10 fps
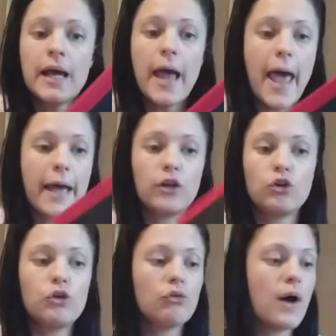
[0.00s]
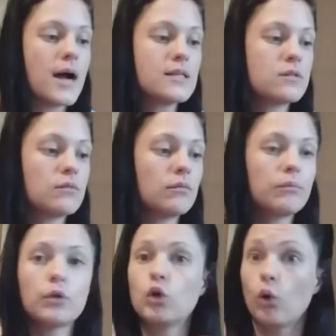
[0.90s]
And you write
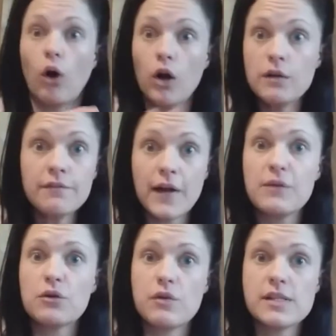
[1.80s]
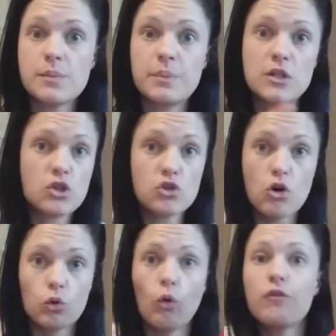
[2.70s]
your own favorite recipe to
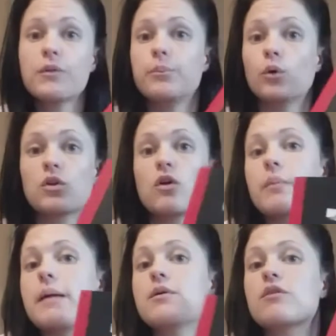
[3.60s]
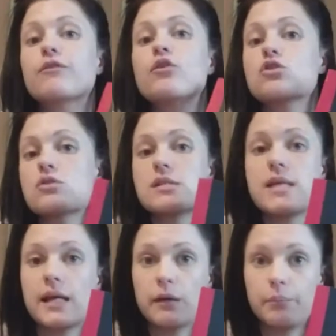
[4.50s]
start off the book with on maybe the first and
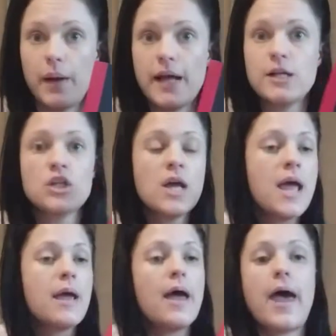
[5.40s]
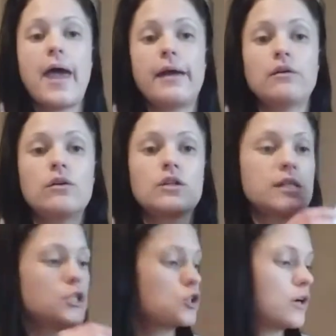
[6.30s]
second page. And
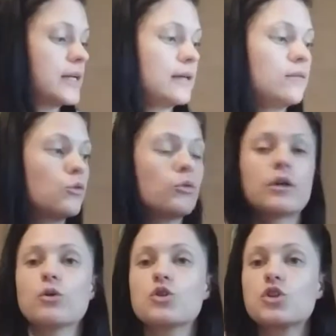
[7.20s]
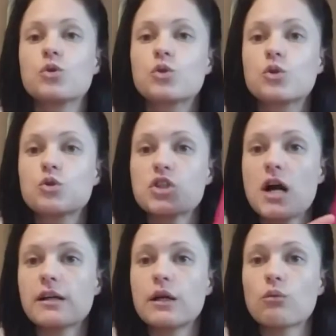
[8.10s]
dear Johnny, your
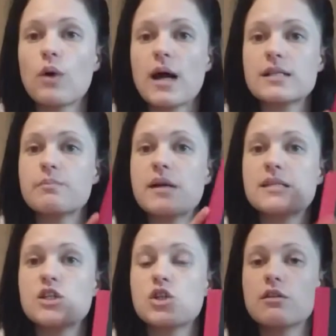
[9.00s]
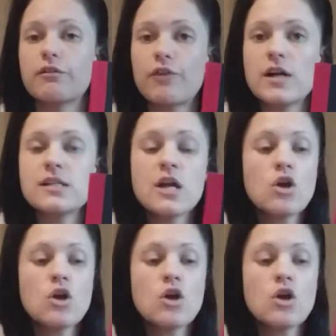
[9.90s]
child can write a message in the front.